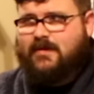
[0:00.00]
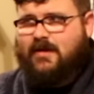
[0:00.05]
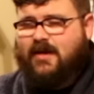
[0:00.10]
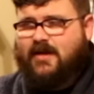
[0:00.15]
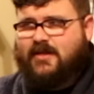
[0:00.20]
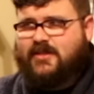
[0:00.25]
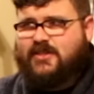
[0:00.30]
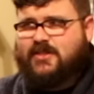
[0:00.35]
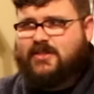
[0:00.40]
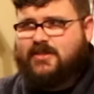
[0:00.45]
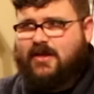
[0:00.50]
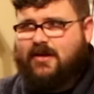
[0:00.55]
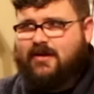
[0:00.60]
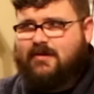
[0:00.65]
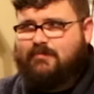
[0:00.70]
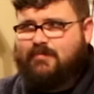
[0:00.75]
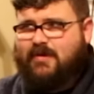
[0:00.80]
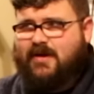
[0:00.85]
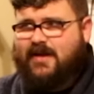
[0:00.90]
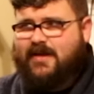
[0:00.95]
a
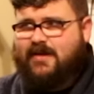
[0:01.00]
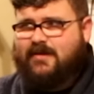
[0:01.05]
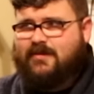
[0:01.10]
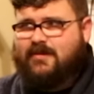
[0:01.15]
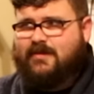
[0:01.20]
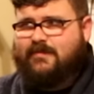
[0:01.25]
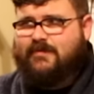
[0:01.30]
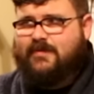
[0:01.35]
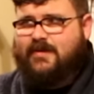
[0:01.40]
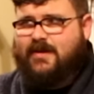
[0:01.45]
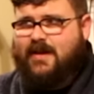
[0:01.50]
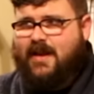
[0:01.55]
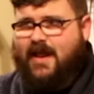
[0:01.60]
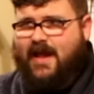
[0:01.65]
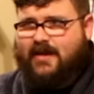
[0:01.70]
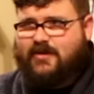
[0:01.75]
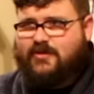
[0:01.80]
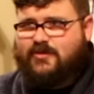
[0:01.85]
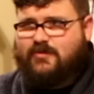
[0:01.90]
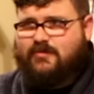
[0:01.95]
stockpile of
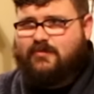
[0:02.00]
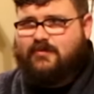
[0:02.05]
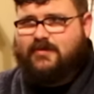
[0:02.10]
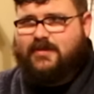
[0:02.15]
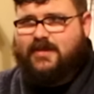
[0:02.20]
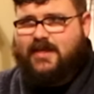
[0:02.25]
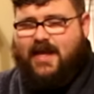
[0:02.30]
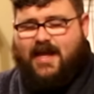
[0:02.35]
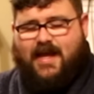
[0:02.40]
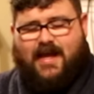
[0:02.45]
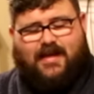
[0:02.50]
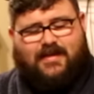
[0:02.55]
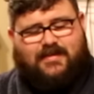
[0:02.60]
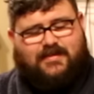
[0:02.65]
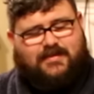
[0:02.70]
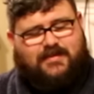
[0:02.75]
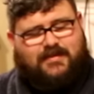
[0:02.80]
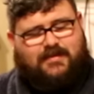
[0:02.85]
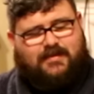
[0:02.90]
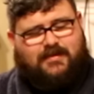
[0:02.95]
natural
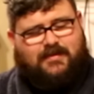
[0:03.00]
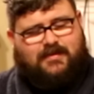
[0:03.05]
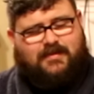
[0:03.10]
gas